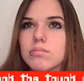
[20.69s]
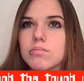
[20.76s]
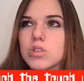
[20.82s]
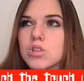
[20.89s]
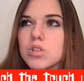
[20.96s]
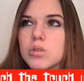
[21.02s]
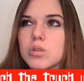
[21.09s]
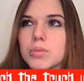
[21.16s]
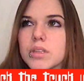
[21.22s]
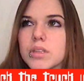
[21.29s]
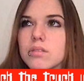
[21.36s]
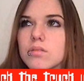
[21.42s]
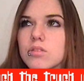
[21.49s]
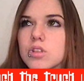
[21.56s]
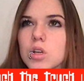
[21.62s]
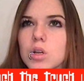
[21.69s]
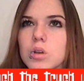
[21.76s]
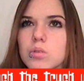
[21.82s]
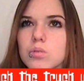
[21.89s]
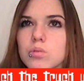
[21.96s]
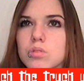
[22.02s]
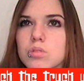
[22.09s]
stupid
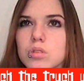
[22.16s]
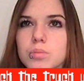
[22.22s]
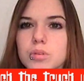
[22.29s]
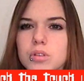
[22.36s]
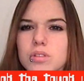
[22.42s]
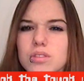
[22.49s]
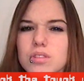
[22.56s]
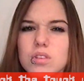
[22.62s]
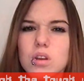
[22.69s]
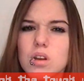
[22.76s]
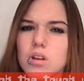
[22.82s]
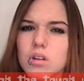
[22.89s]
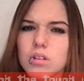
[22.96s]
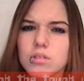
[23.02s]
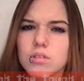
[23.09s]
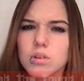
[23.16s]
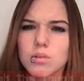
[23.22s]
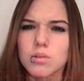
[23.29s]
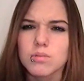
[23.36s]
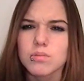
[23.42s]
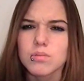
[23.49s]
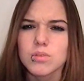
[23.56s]
show Superstar
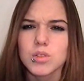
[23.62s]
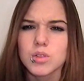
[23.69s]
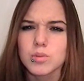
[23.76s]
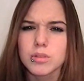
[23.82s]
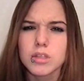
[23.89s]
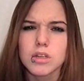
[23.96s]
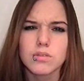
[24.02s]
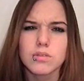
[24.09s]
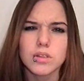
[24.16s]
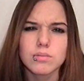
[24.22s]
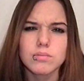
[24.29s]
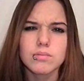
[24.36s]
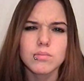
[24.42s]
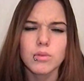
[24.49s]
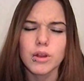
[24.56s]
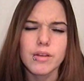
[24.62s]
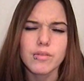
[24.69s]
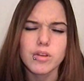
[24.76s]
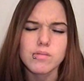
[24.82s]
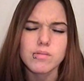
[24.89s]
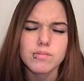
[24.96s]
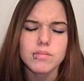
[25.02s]
or Supernova,
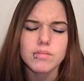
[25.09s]
whatever.